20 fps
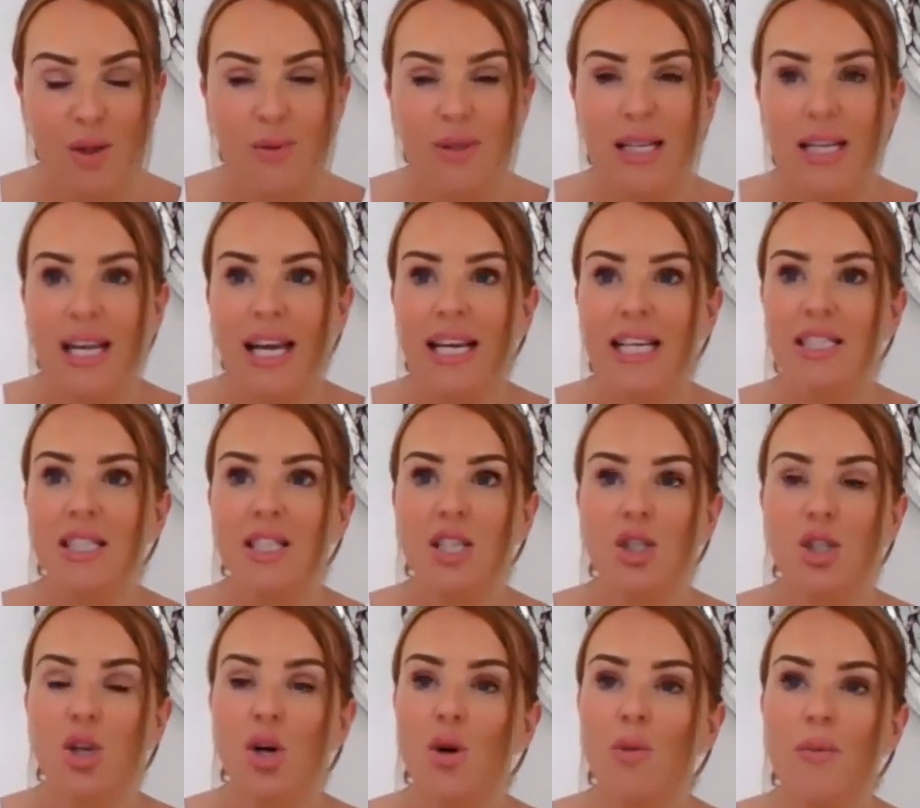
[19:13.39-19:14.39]
There was a lady
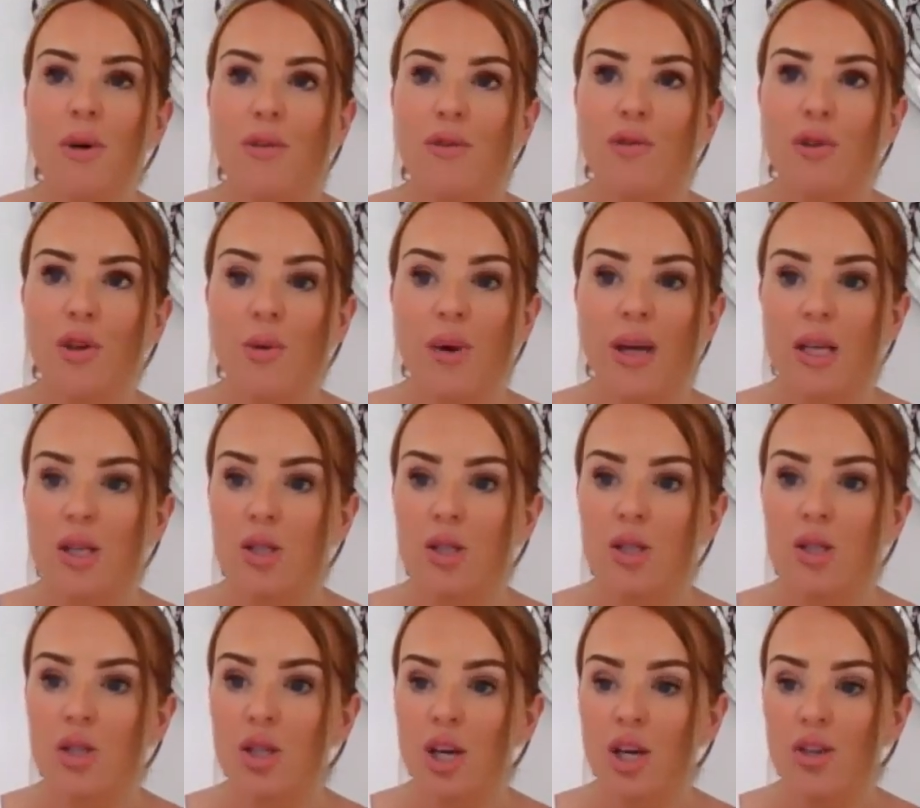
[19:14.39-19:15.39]
that told me a few
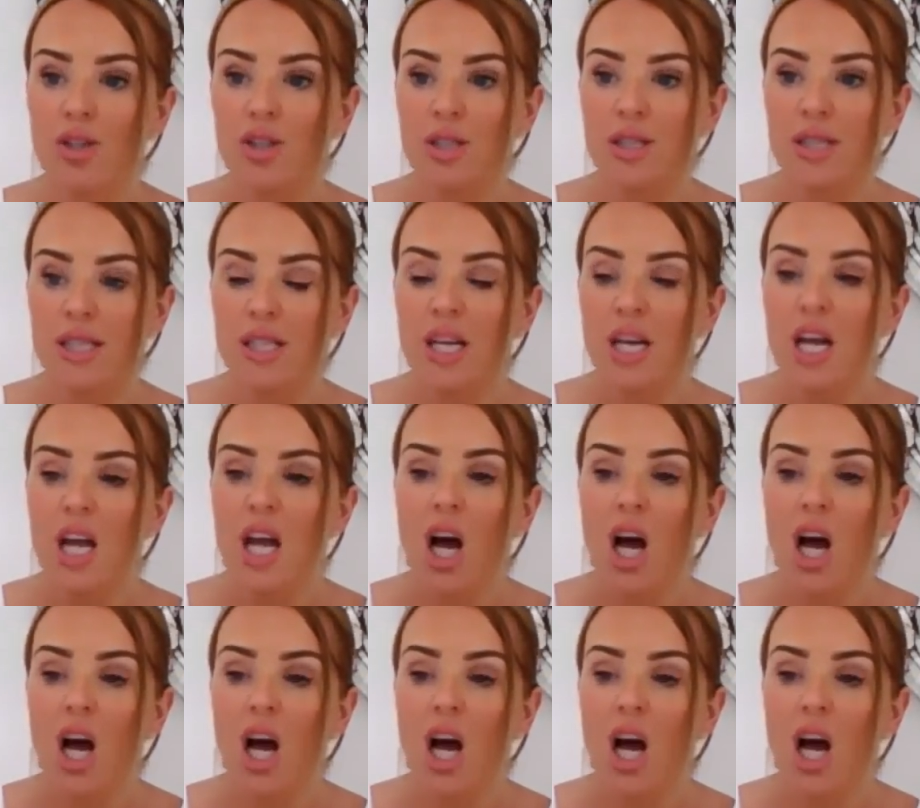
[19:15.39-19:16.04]
weeks ago, she said,